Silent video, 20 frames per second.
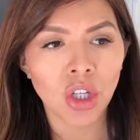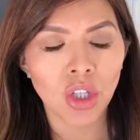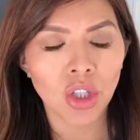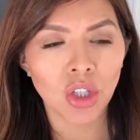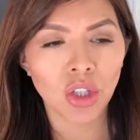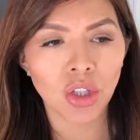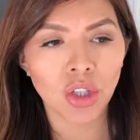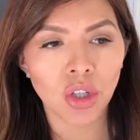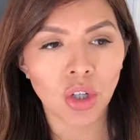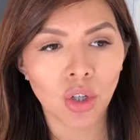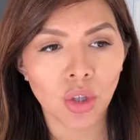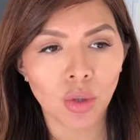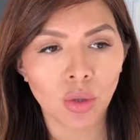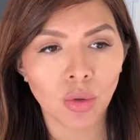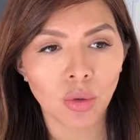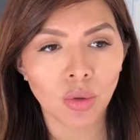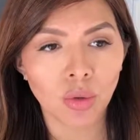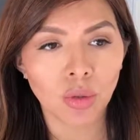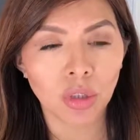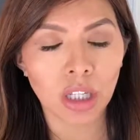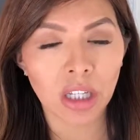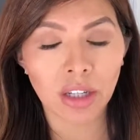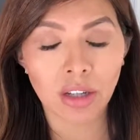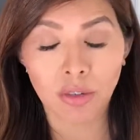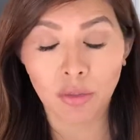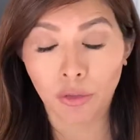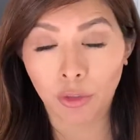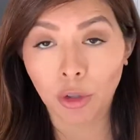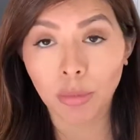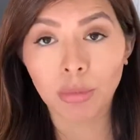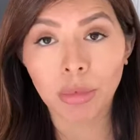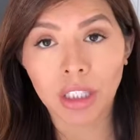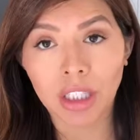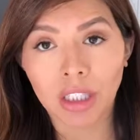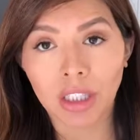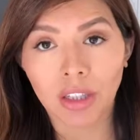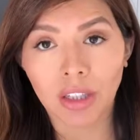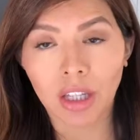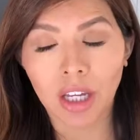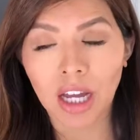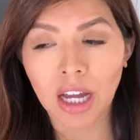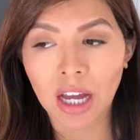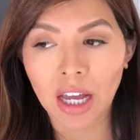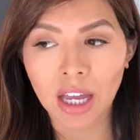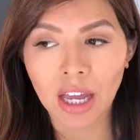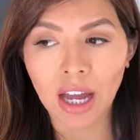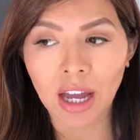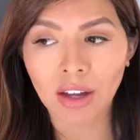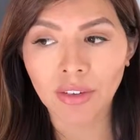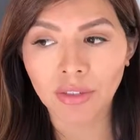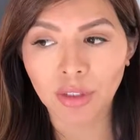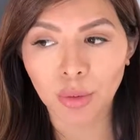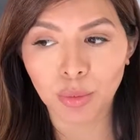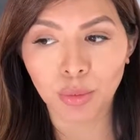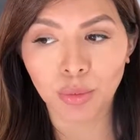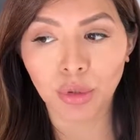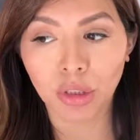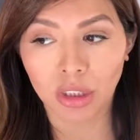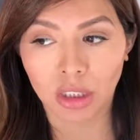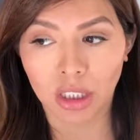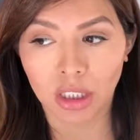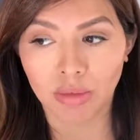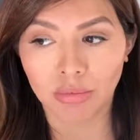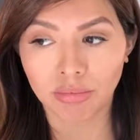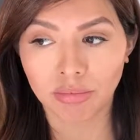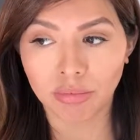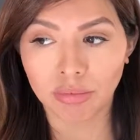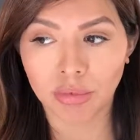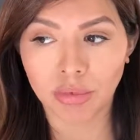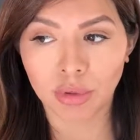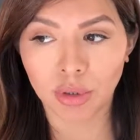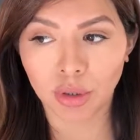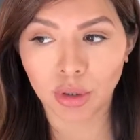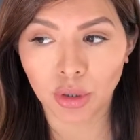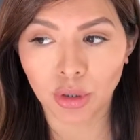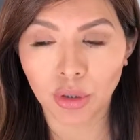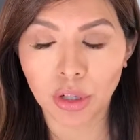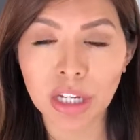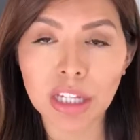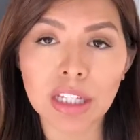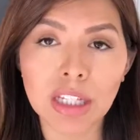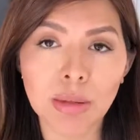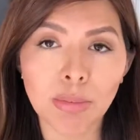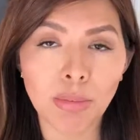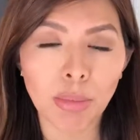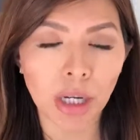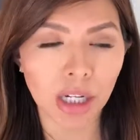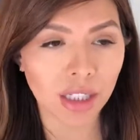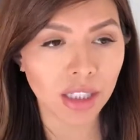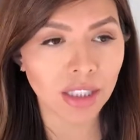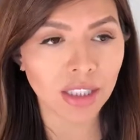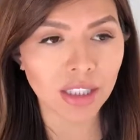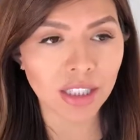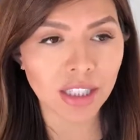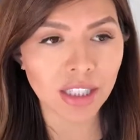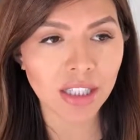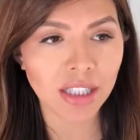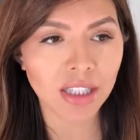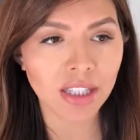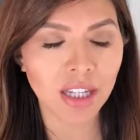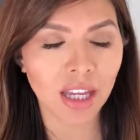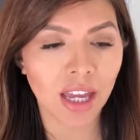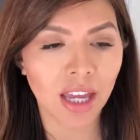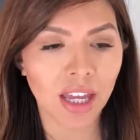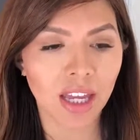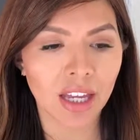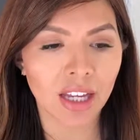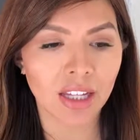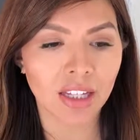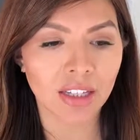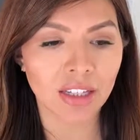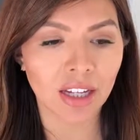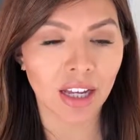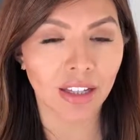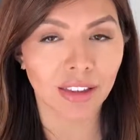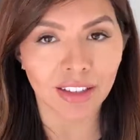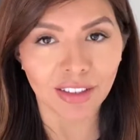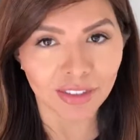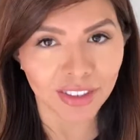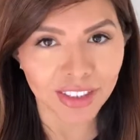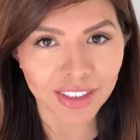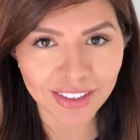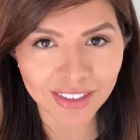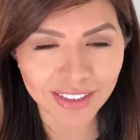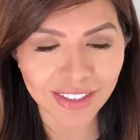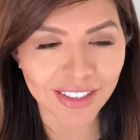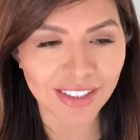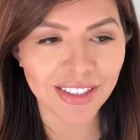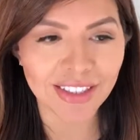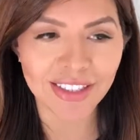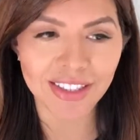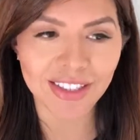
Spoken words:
You know, like for me, I have a really crazy bucket list and I love it and it's